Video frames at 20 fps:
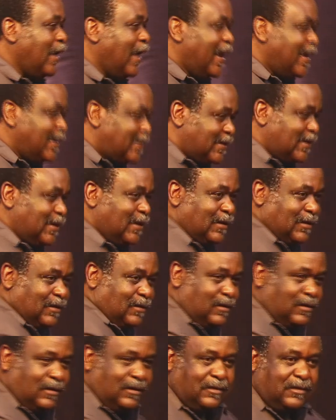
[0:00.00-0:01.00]
18
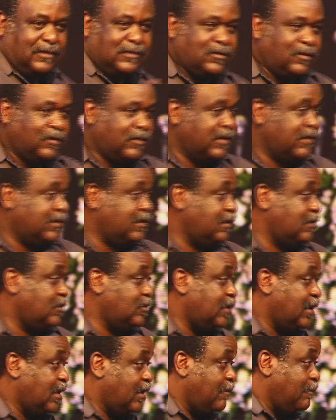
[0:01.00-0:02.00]
in this congregation
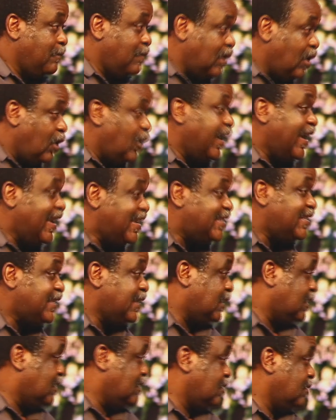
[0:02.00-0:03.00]
today? Below
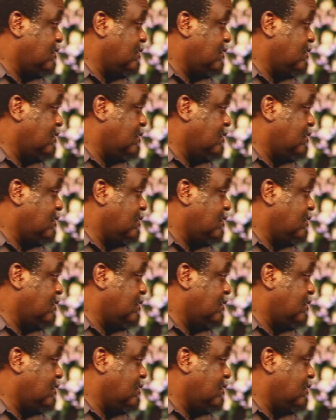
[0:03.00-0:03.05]
18.